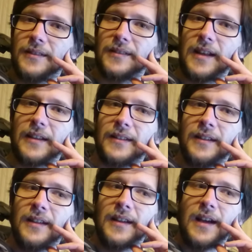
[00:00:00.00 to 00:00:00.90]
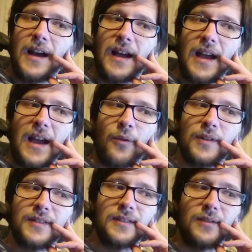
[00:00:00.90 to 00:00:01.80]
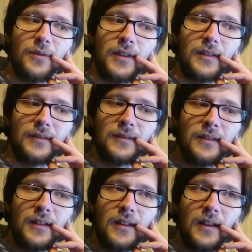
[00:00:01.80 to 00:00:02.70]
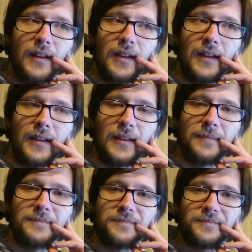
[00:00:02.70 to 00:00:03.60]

It's like I, I wasn't doing, uh,